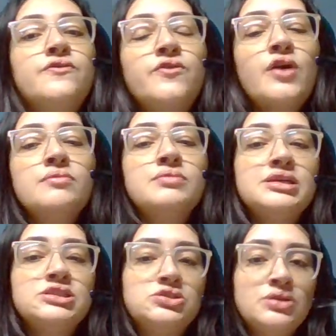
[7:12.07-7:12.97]
from
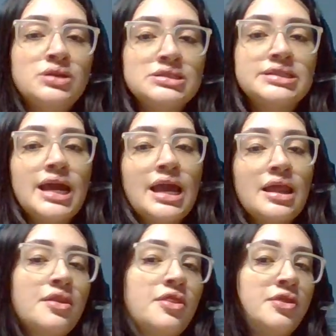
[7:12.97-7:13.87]
the students
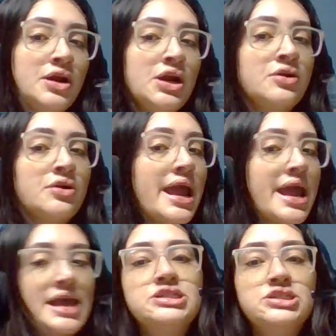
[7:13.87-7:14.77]
and their
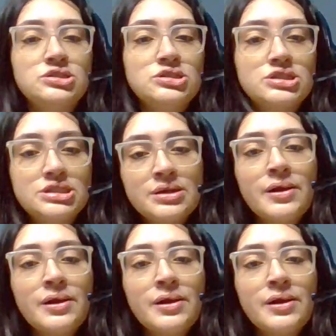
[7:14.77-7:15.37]
answers.